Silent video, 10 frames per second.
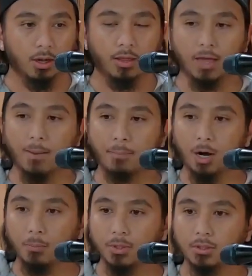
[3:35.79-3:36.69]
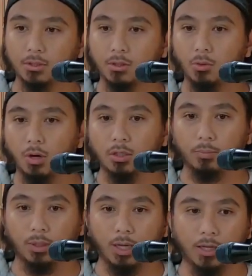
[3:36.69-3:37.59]
and that purpose is to
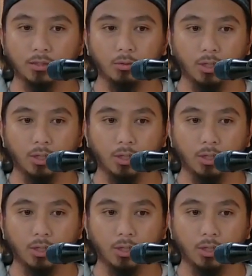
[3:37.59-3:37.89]
worship Allah Azza